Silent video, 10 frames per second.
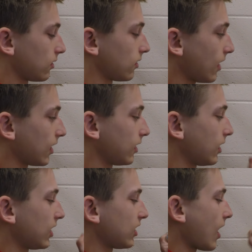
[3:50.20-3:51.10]

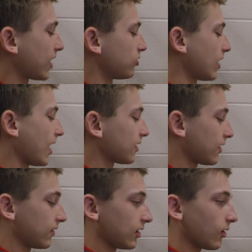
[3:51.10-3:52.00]
then I do not
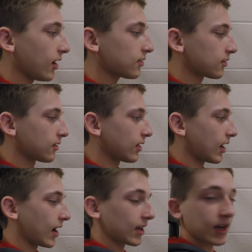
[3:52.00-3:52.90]
live in the U.S.,
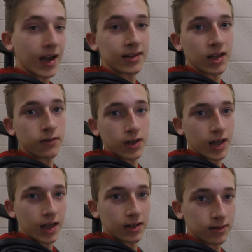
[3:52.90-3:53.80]
then I cannot live
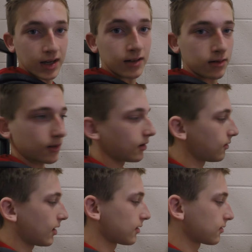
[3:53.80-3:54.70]
in any states in the
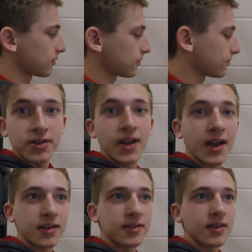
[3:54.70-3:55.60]
U.S. So
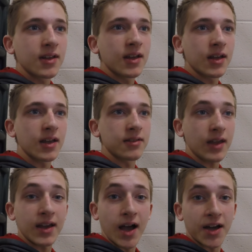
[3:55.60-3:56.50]
next is
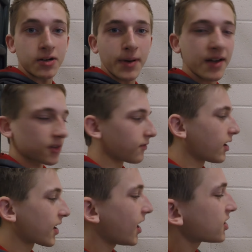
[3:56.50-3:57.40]
a contrapositive.
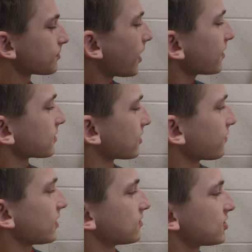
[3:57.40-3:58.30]
A
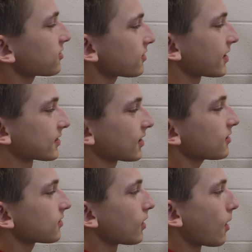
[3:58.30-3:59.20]
contrapositive is just like
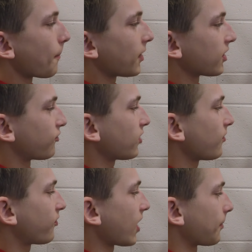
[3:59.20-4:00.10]
this, but you
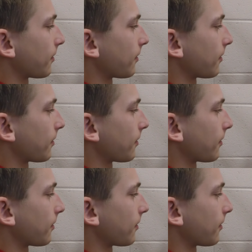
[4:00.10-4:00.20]
flip-flop